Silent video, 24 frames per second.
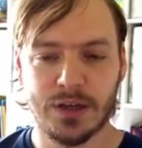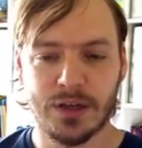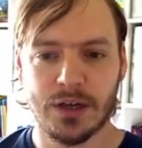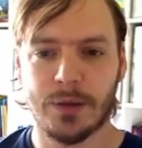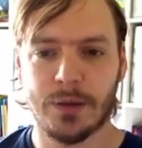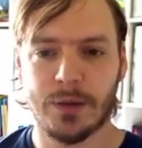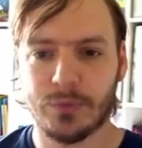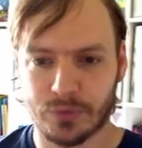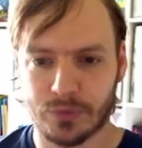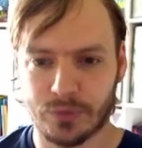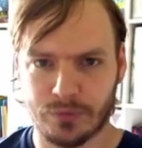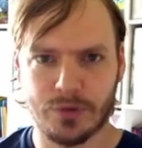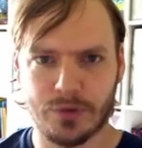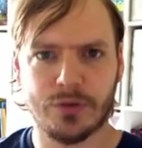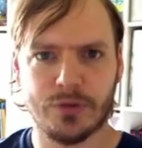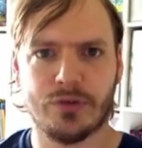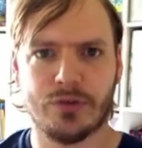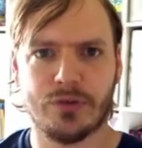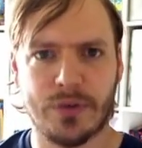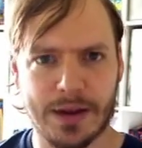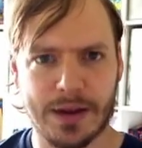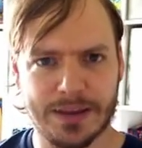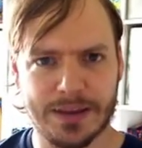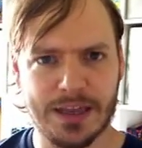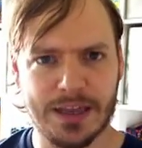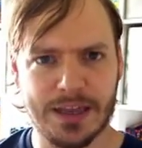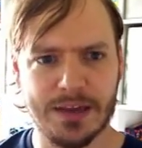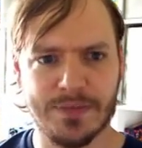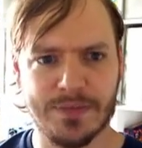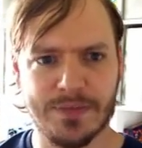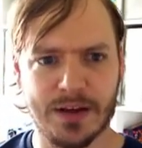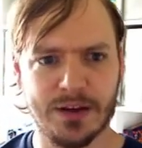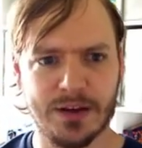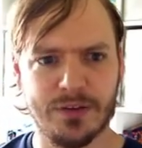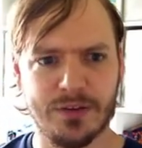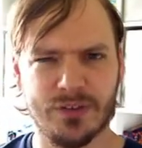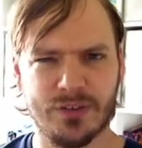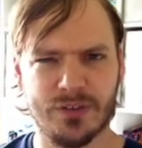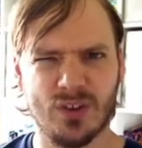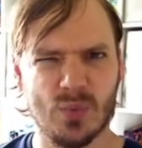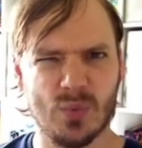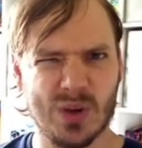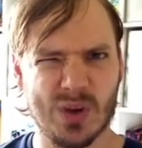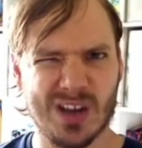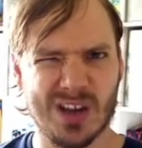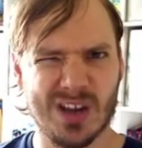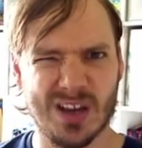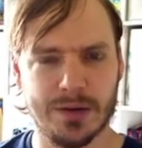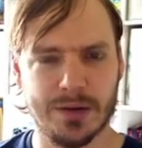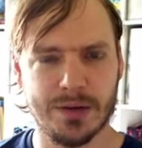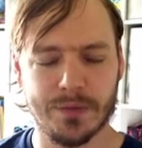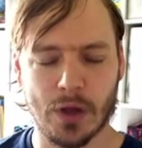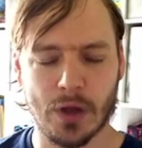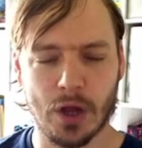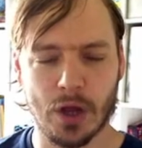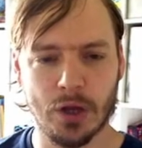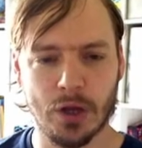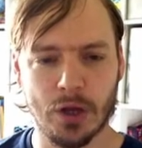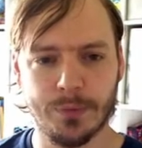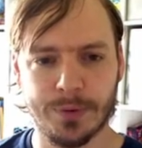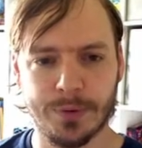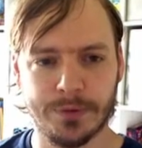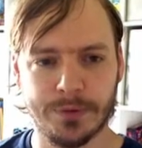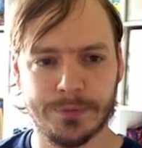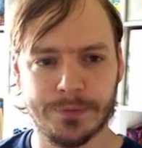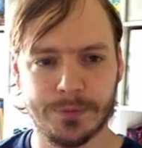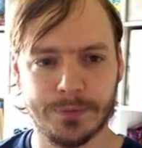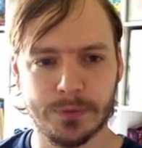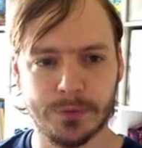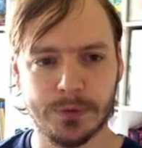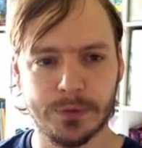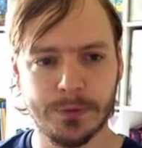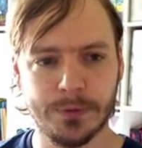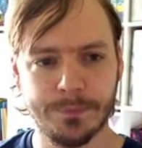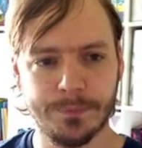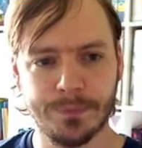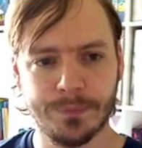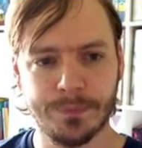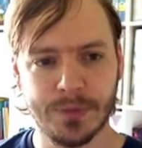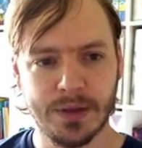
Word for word: Um, so those are our key values that we're kind of hoping for.